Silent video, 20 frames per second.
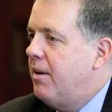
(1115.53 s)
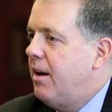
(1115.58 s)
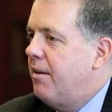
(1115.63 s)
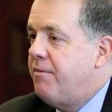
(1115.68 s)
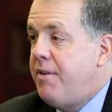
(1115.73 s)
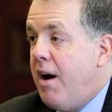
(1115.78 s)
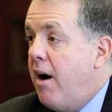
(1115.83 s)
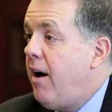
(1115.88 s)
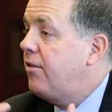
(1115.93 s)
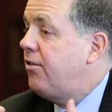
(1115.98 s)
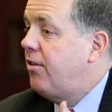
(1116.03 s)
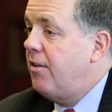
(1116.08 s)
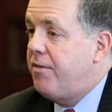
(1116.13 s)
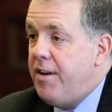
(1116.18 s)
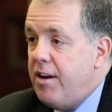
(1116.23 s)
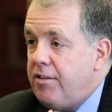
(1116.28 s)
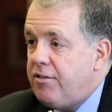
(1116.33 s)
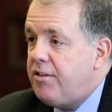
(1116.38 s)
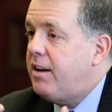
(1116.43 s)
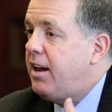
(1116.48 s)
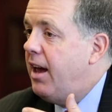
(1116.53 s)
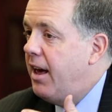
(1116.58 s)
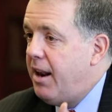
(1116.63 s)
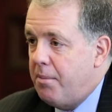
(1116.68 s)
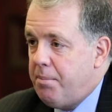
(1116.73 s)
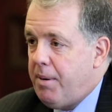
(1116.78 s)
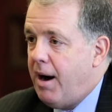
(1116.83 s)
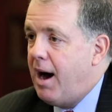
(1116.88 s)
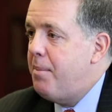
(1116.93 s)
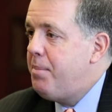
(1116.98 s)
a very
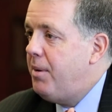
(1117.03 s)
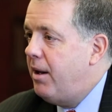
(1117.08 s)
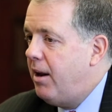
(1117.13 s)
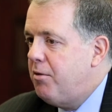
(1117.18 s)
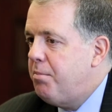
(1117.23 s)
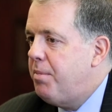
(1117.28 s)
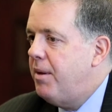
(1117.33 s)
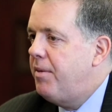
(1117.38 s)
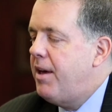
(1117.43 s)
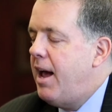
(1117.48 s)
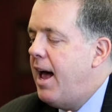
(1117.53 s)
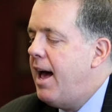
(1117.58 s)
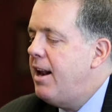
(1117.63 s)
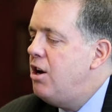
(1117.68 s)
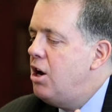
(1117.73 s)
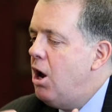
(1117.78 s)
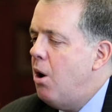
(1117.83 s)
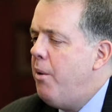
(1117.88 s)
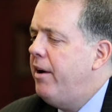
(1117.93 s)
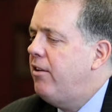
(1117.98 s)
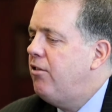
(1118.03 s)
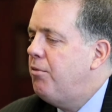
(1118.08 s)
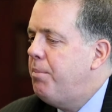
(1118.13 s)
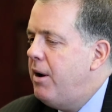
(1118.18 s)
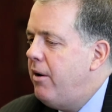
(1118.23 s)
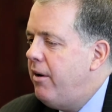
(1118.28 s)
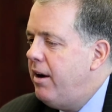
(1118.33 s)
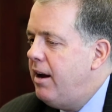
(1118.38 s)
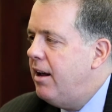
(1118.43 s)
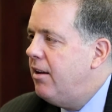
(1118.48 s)
sophisticated populace, but they had no
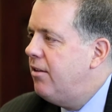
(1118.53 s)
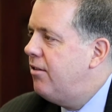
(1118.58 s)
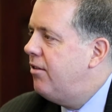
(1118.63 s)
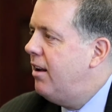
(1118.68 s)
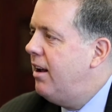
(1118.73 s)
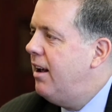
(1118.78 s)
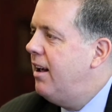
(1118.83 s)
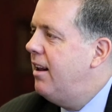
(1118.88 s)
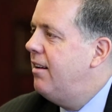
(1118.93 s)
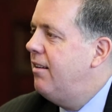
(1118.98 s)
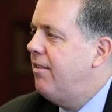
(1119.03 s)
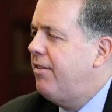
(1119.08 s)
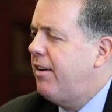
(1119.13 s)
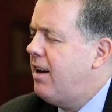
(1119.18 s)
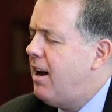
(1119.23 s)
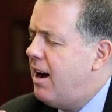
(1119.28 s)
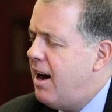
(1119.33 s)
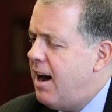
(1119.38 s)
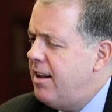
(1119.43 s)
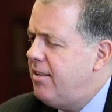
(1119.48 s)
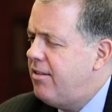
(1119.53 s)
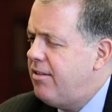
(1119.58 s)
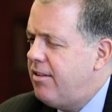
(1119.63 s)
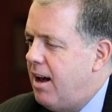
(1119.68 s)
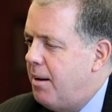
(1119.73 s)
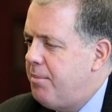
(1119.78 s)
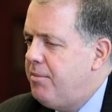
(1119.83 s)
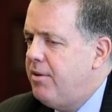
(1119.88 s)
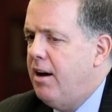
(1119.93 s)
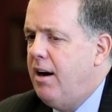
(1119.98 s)
experience in the
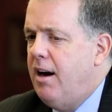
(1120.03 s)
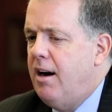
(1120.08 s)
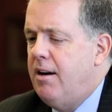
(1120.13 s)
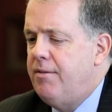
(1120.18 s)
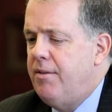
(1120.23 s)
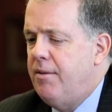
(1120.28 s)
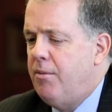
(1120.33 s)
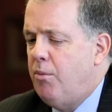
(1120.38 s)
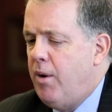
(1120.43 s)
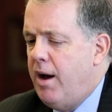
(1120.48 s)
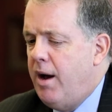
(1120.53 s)
concept of,